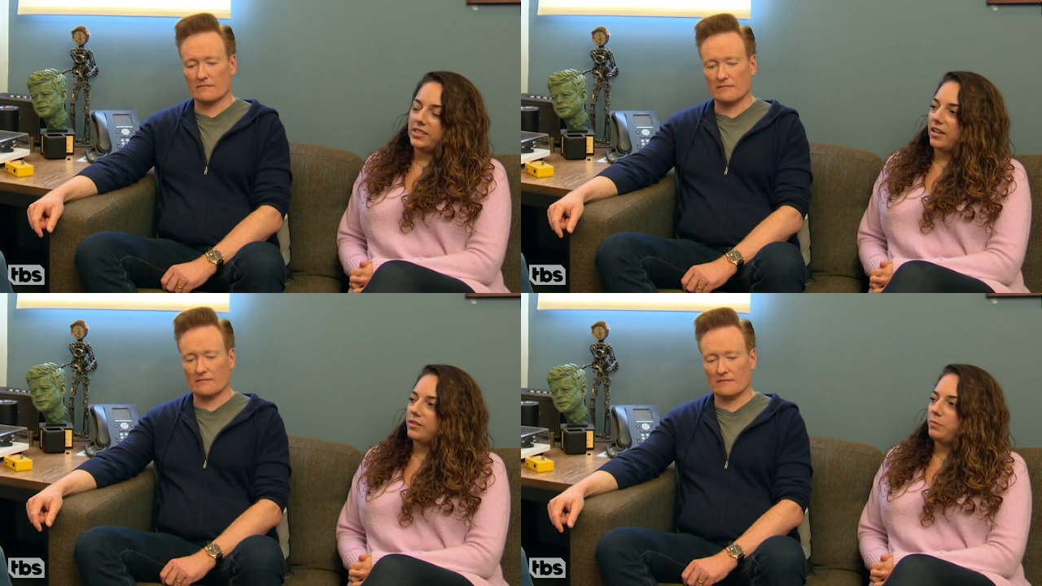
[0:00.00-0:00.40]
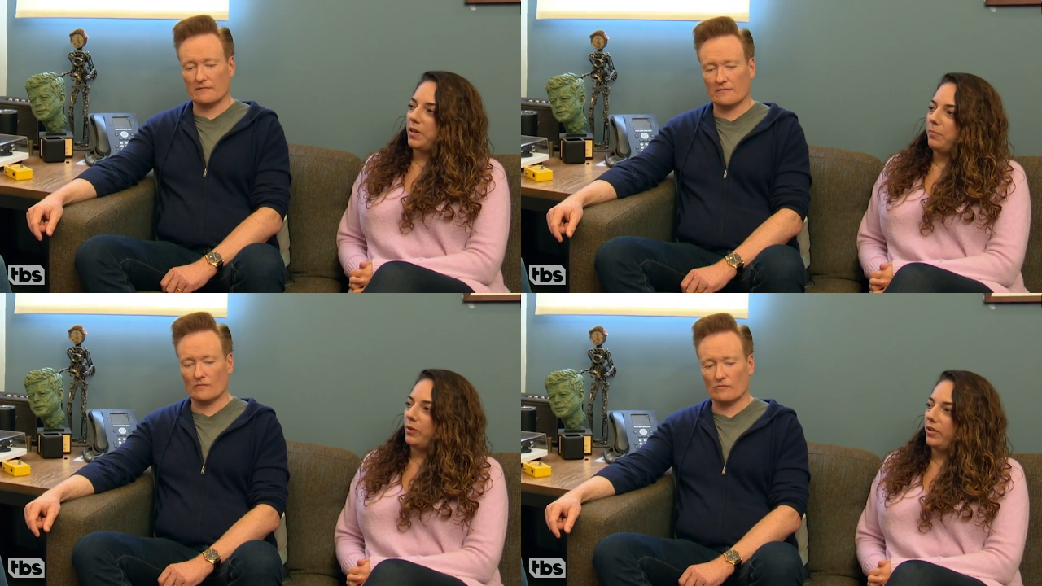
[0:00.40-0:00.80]
Speaker 1: tells
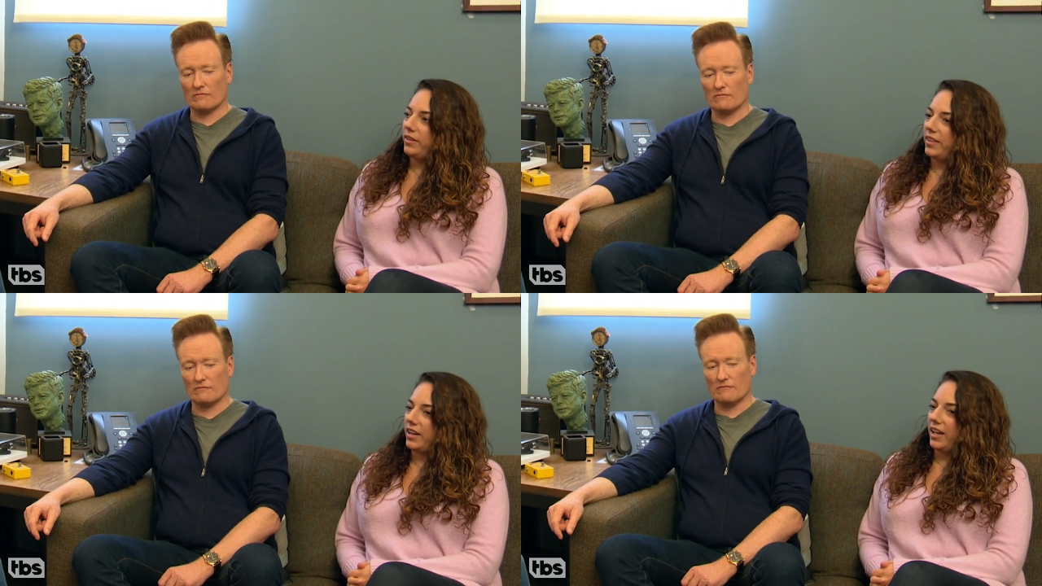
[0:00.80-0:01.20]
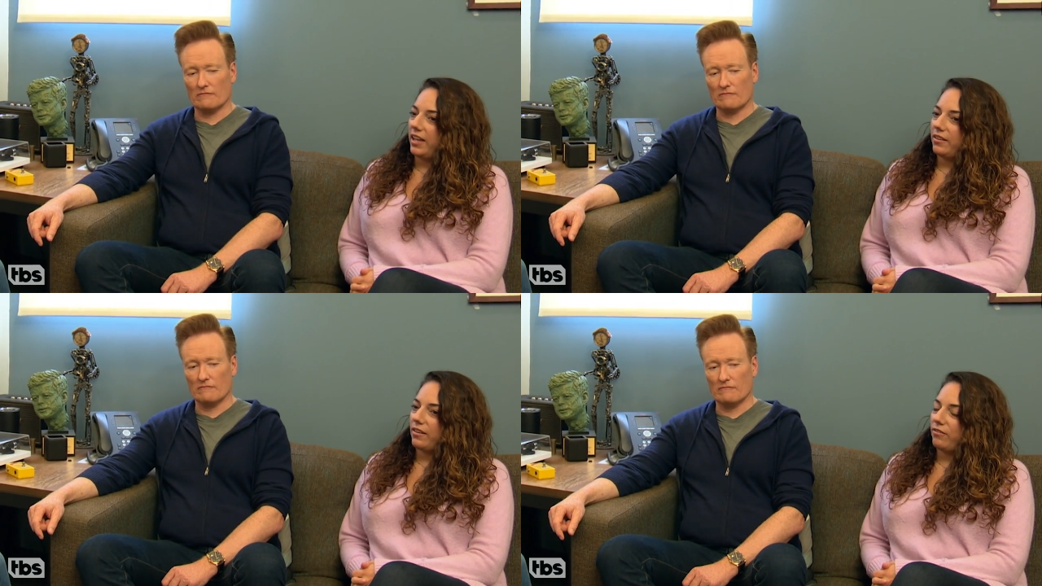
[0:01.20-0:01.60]
people that
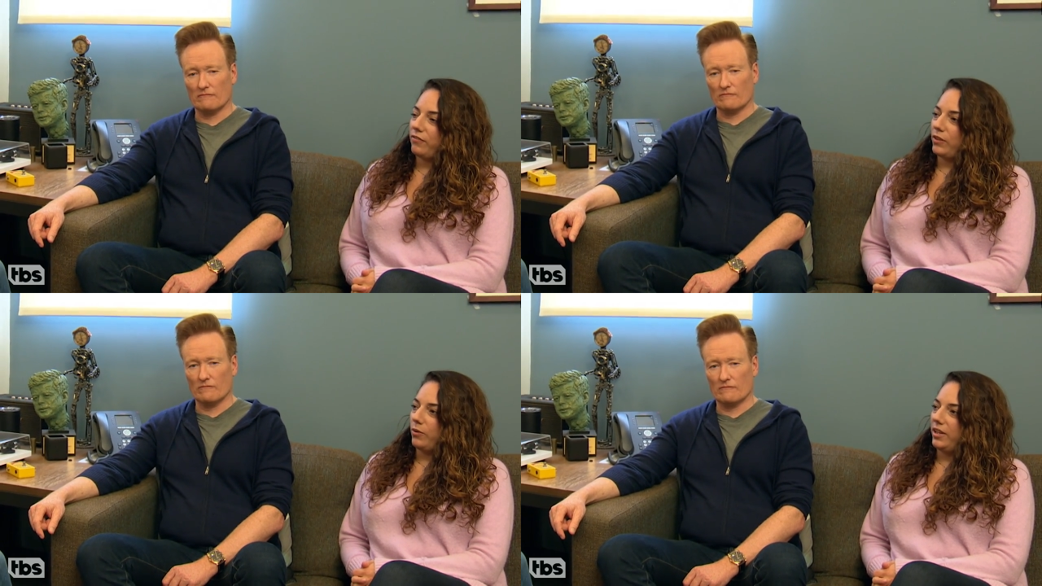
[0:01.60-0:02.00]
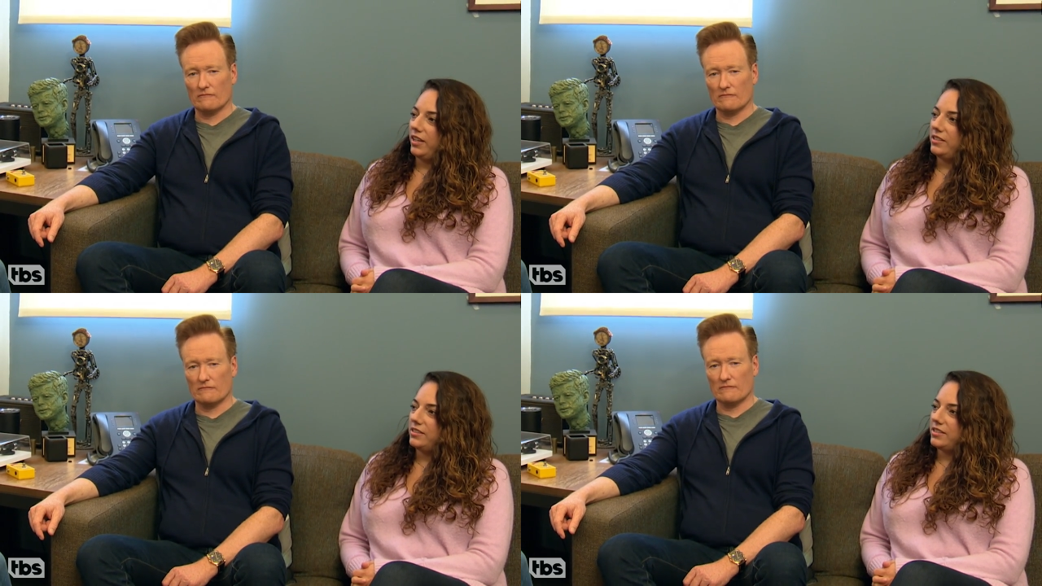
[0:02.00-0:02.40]
I
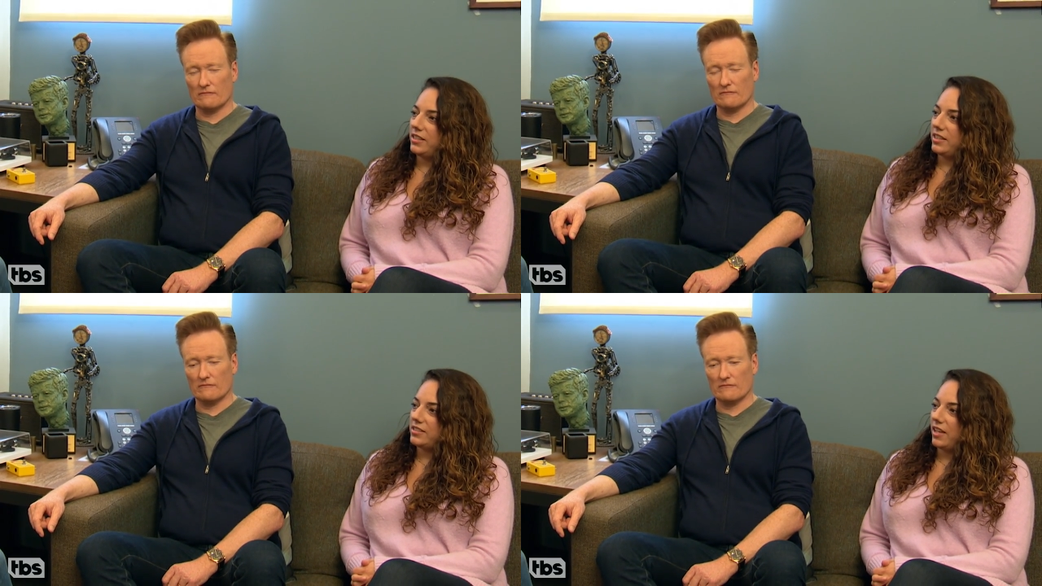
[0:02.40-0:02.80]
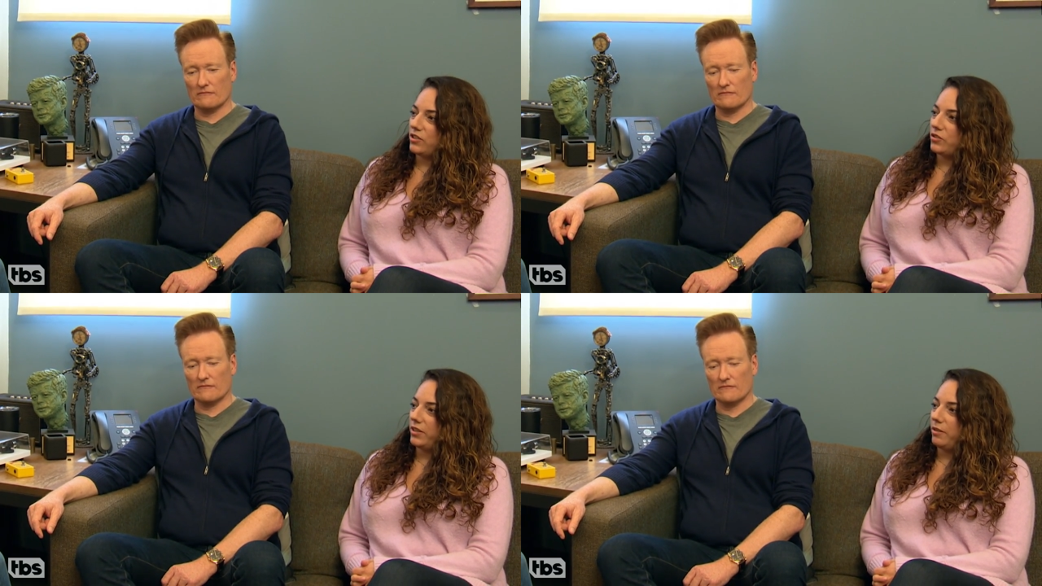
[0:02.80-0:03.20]
floated to this
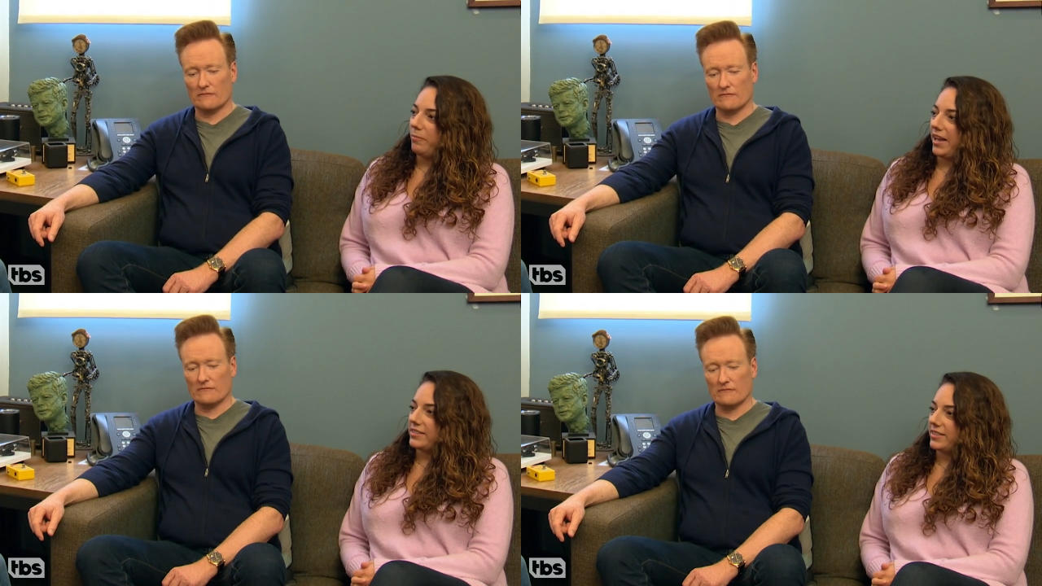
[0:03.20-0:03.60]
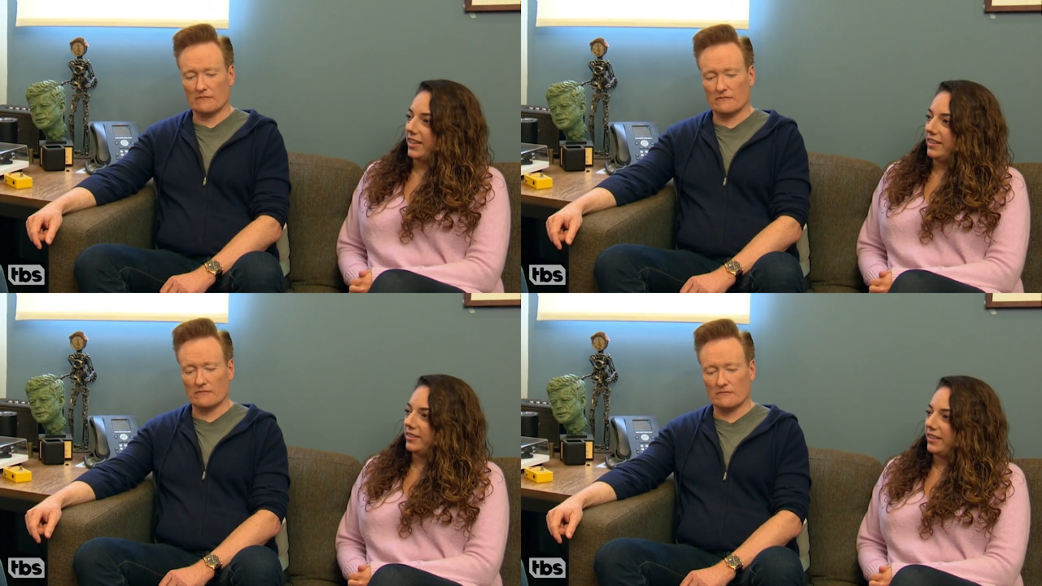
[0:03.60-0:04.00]
country in a
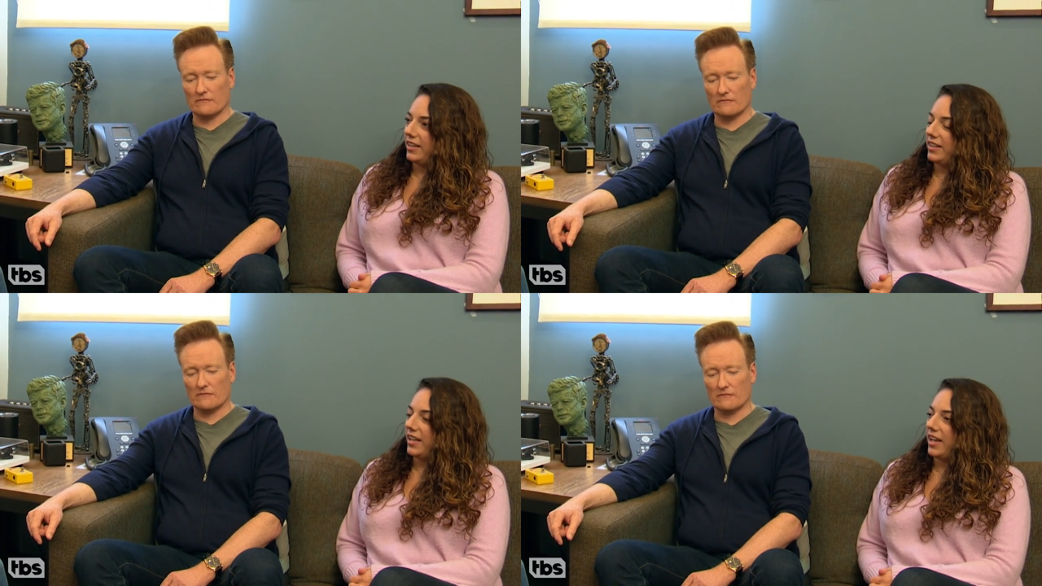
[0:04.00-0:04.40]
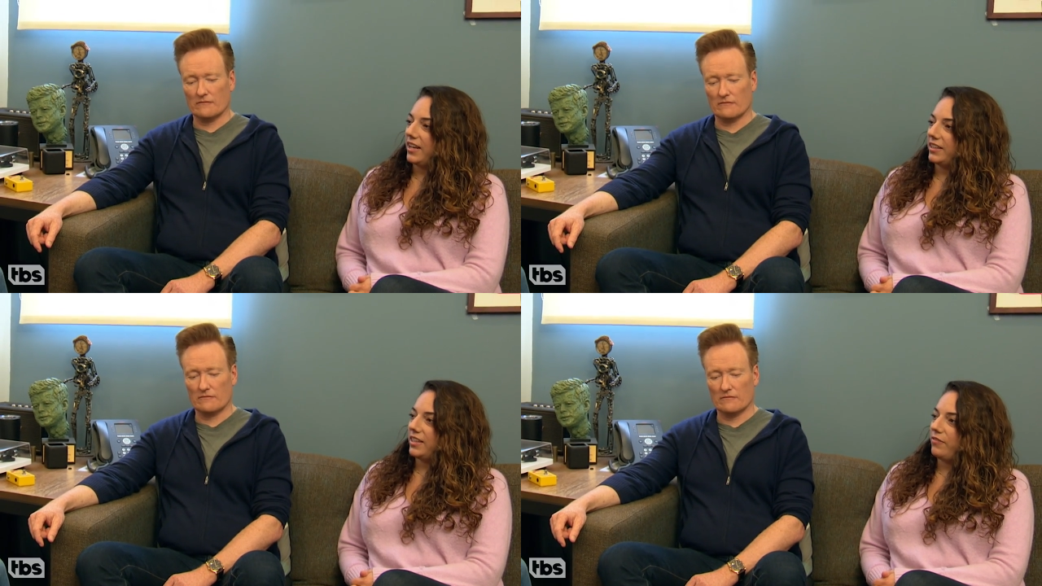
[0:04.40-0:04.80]
basket and that
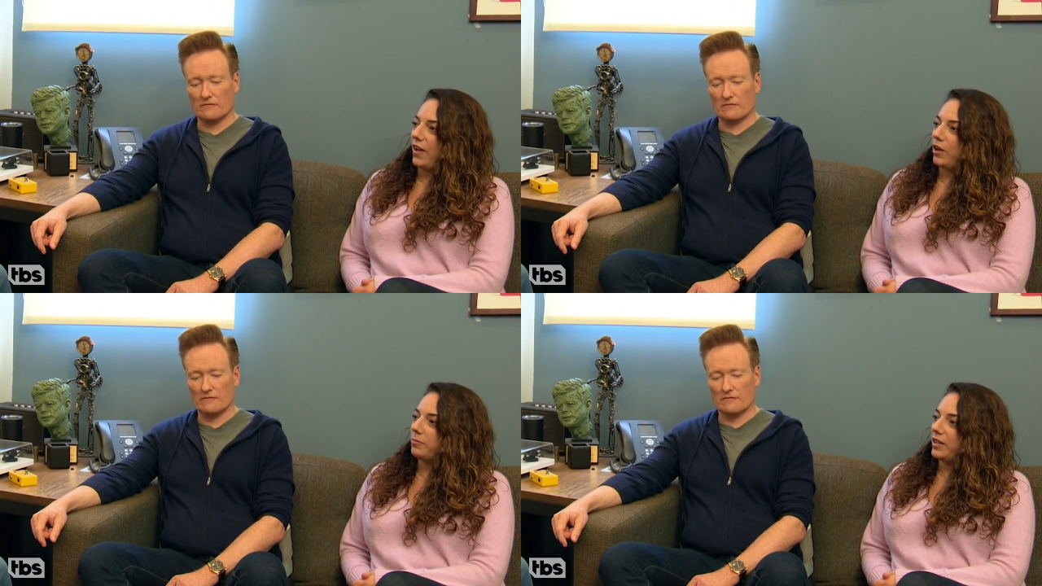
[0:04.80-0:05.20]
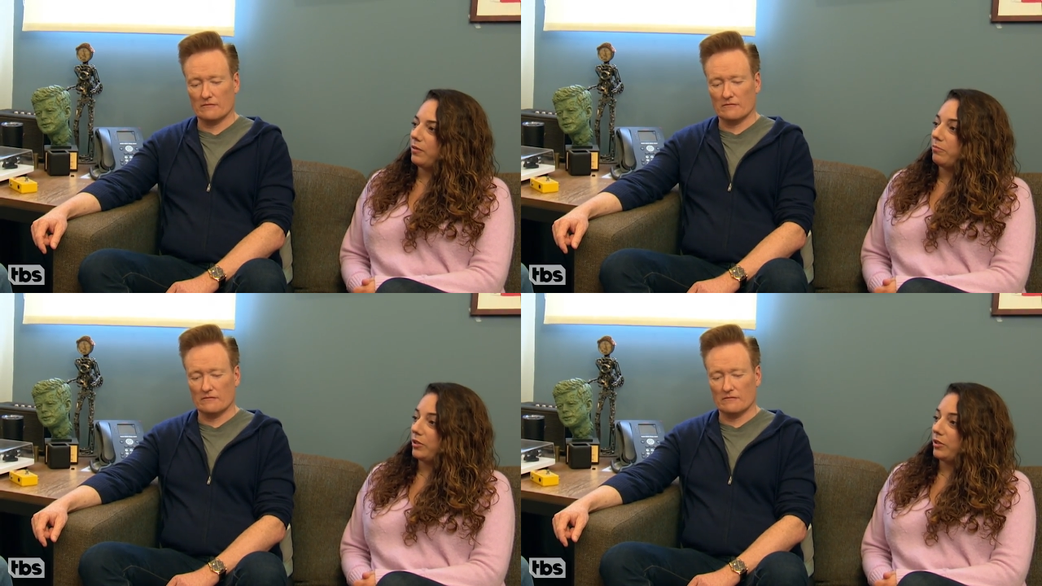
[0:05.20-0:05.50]
he found me in a